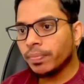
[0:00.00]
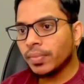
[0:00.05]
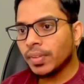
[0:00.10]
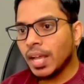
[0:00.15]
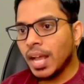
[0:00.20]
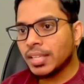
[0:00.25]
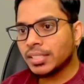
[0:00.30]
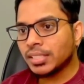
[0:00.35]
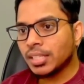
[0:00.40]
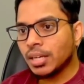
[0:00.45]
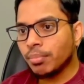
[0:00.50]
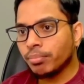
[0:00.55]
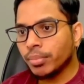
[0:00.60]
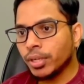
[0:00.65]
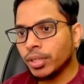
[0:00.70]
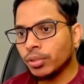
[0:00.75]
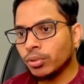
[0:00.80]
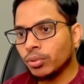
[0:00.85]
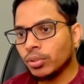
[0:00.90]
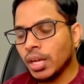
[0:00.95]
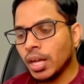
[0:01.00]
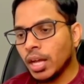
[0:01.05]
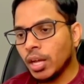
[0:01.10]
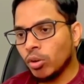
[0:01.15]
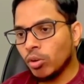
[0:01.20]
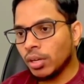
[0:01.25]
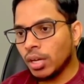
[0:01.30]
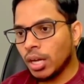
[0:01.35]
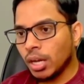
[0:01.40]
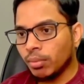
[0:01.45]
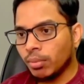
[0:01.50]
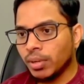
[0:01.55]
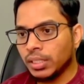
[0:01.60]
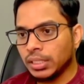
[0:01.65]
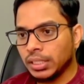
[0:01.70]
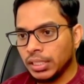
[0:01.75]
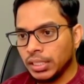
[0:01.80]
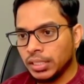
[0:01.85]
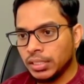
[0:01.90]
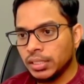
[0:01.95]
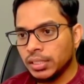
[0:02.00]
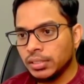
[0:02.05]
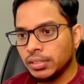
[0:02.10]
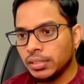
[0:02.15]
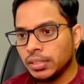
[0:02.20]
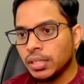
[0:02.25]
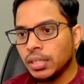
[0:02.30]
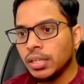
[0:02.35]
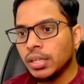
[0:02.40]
as compared to the halocarbon agents,